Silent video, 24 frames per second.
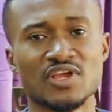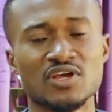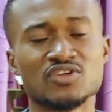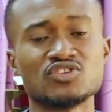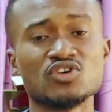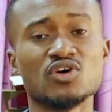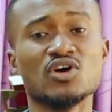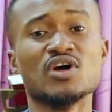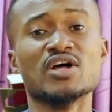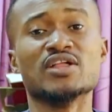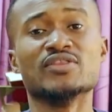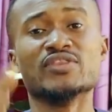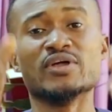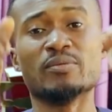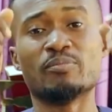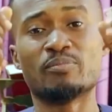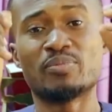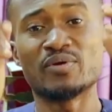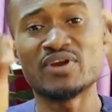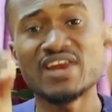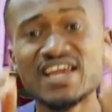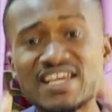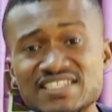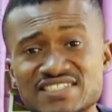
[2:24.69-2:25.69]
So the
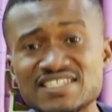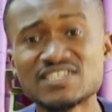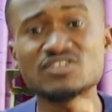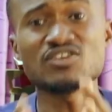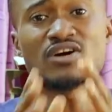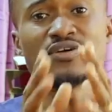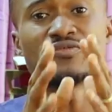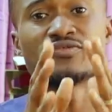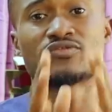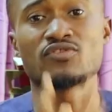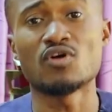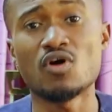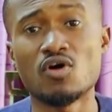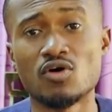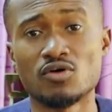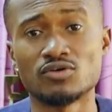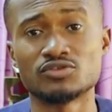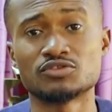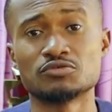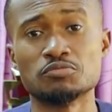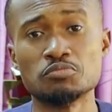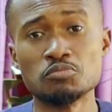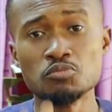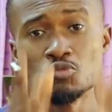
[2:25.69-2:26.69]
blessing of God
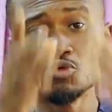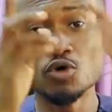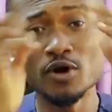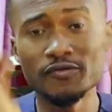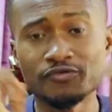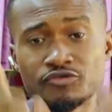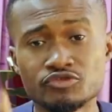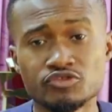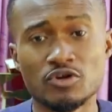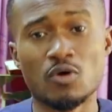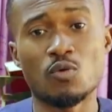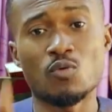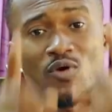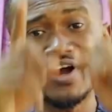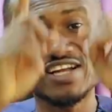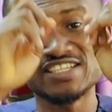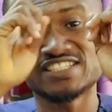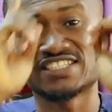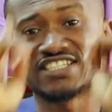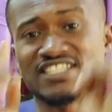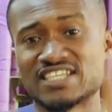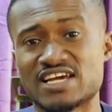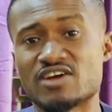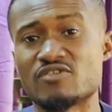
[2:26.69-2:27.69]
moves from
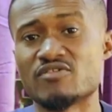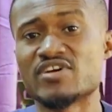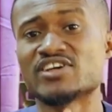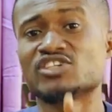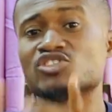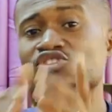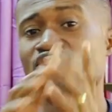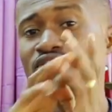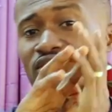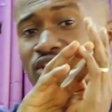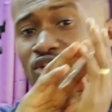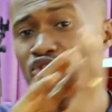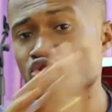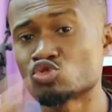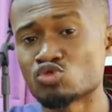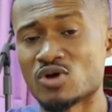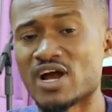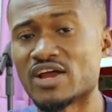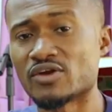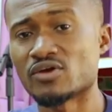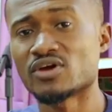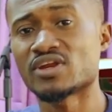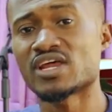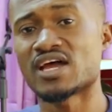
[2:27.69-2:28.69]
one generation into
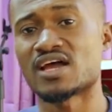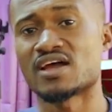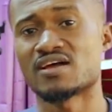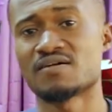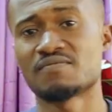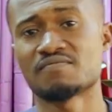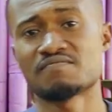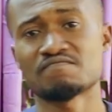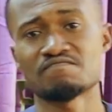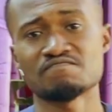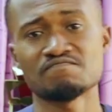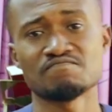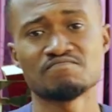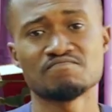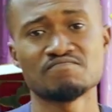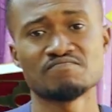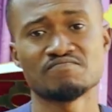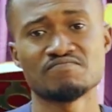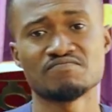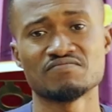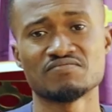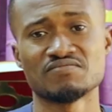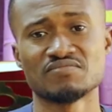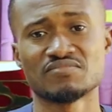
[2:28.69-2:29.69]
another.
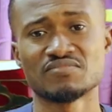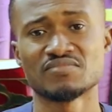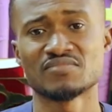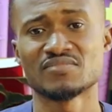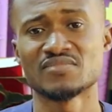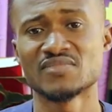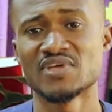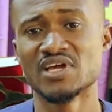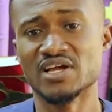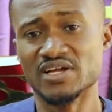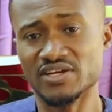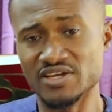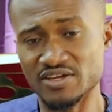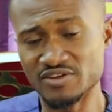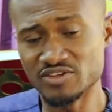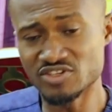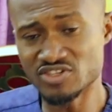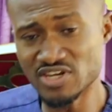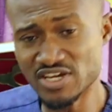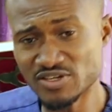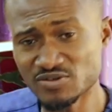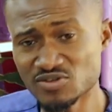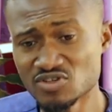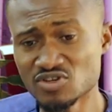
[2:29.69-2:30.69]
The
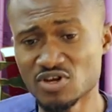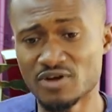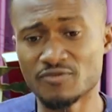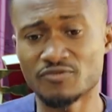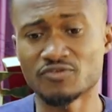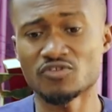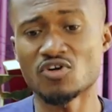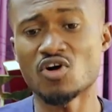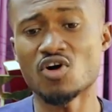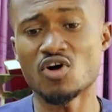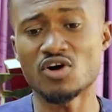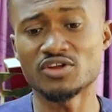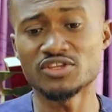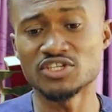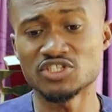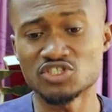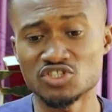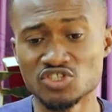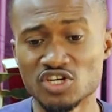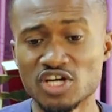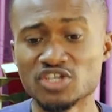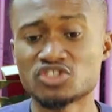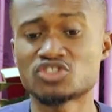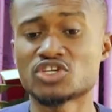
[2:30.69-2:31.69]
blessing of God is
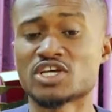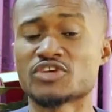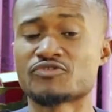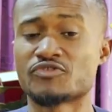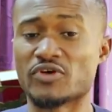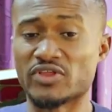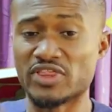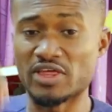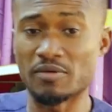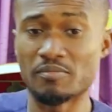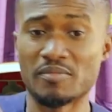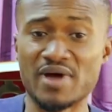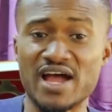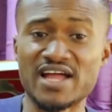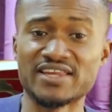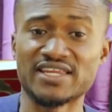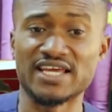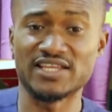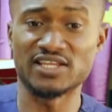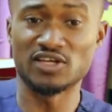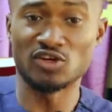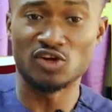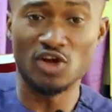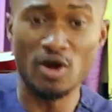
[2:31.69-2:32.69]
not just for the man
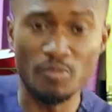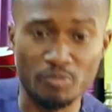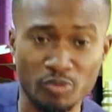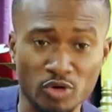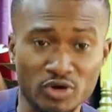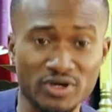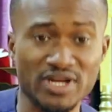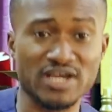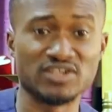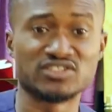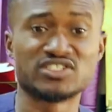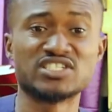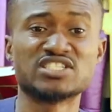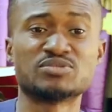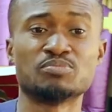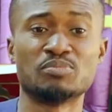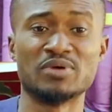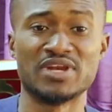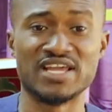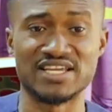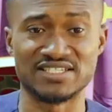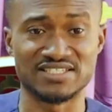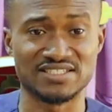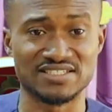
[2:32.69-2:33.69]
that the Lord pronounces
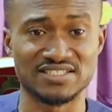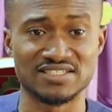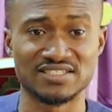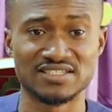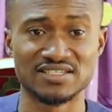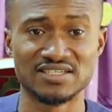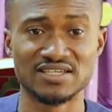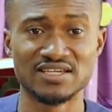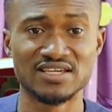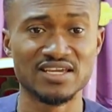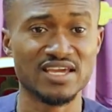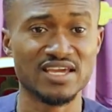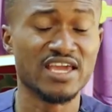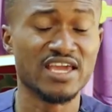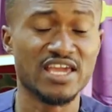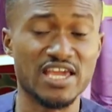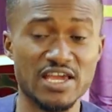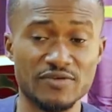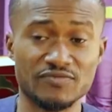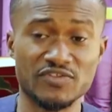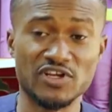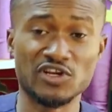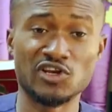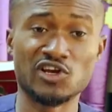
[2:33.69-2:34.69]
blessed.
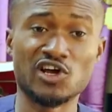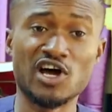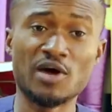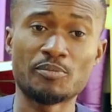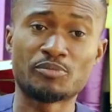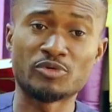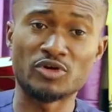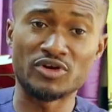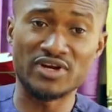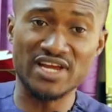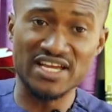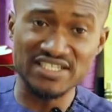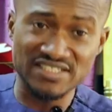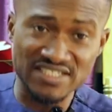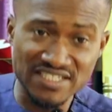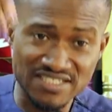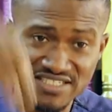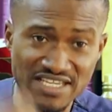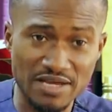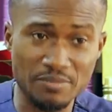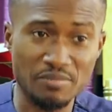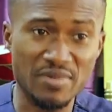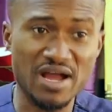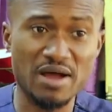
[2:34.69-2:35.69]
If the Lord
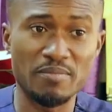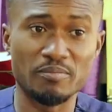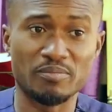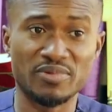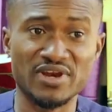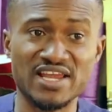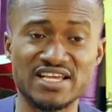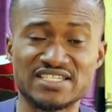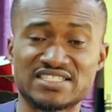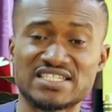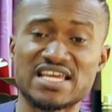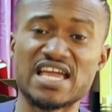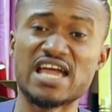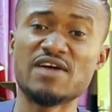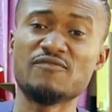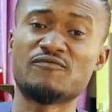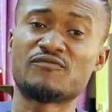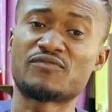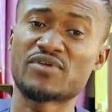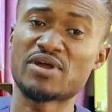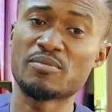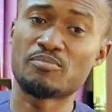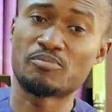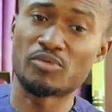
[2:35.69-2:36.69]
pronounces a man blessed,
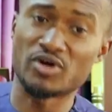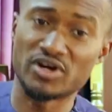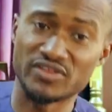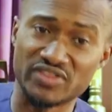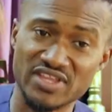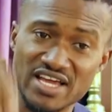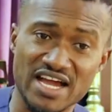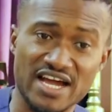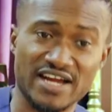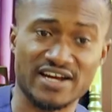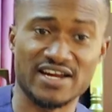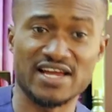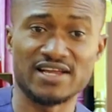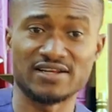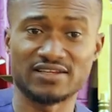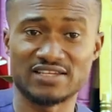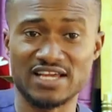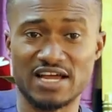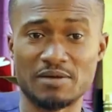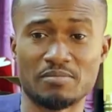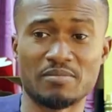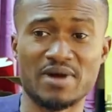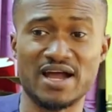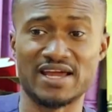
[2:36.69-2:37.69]
everybody around
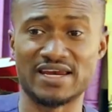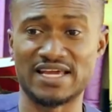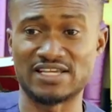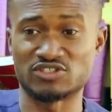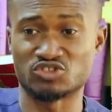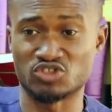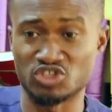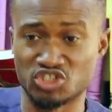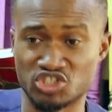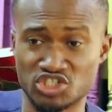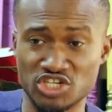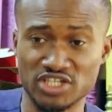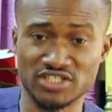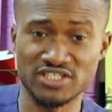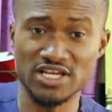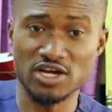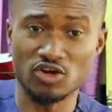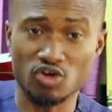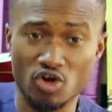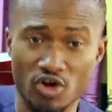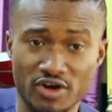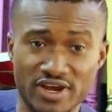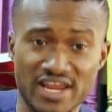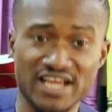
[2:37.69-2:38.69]
that man, associated,
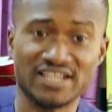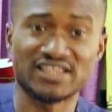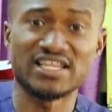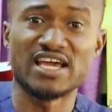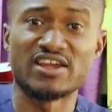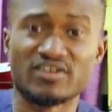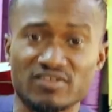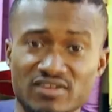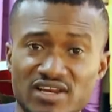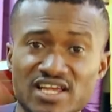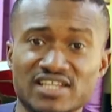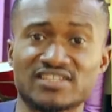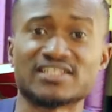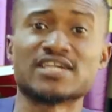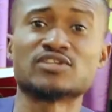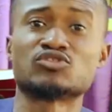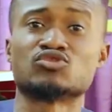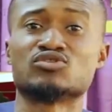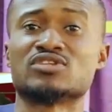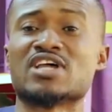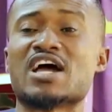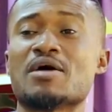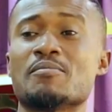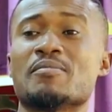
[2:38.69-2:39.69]
connected, related
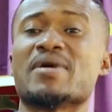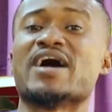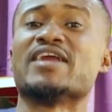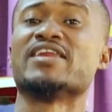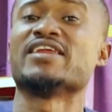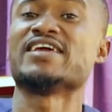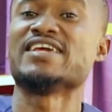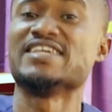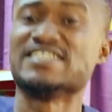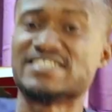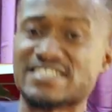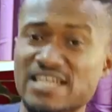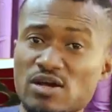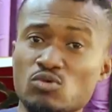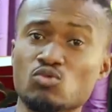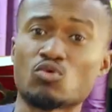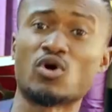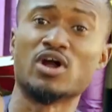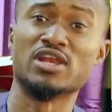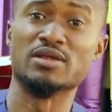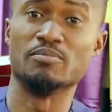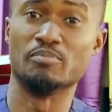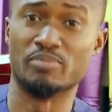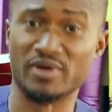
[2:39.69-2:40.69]
to that man, is
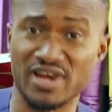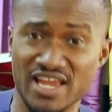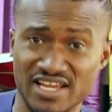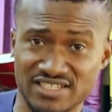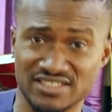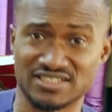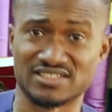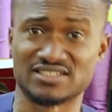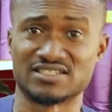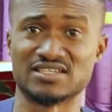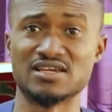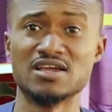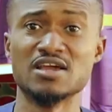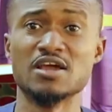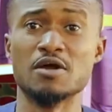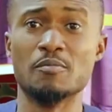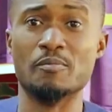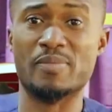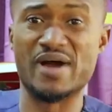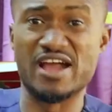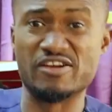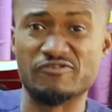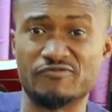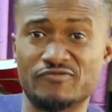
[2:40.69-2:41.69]
equally blessed
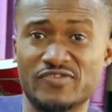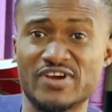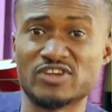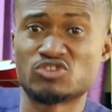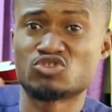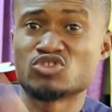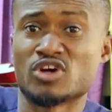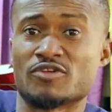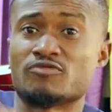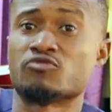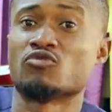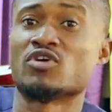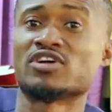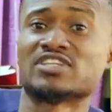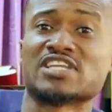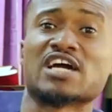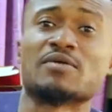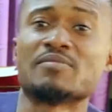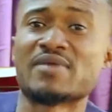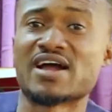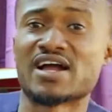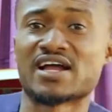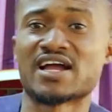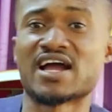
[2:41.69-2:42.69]
by virtue of what
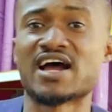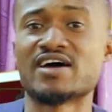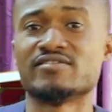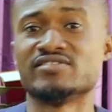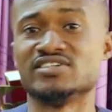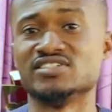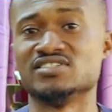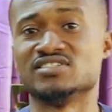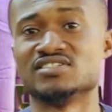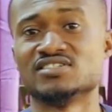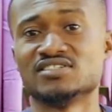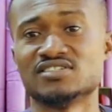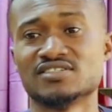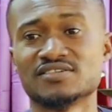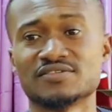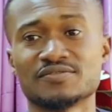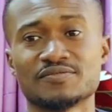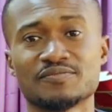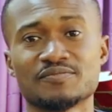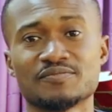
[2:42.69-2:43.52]
that man carries.